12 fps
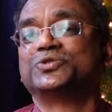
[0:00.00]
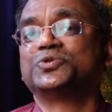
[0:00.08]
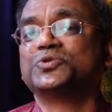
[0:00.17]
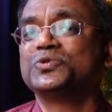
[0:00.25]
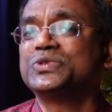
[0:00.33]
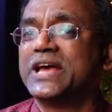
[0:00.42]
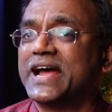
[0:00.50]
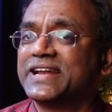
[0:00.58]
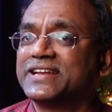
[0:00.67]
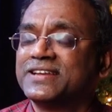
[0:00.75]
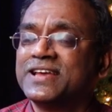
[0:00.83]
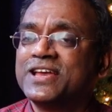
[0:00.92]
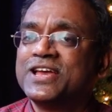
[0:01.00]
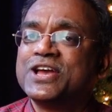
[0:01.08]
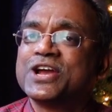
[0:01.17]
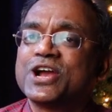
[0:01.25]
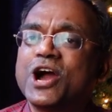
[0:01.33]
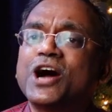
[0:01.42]
Through that,
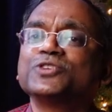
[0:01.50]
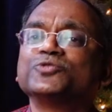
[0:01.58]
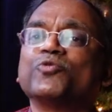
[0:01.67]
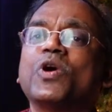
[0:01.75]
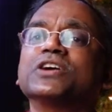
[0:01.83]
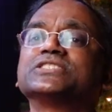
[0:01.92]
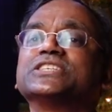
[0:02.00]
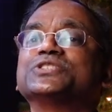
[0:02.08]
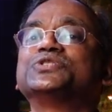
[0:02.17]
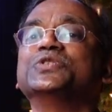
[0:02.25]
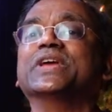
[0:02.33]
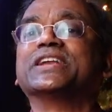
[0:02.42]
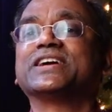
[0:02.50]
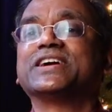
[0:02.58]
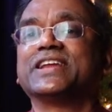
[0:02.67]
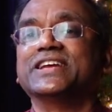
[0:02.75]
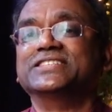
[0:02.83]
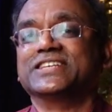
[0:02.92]
God wants us to
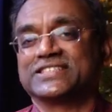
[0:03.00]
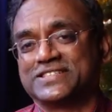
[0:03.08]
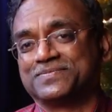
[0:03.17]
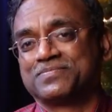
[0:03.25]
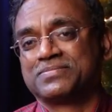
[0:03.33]
encourage us.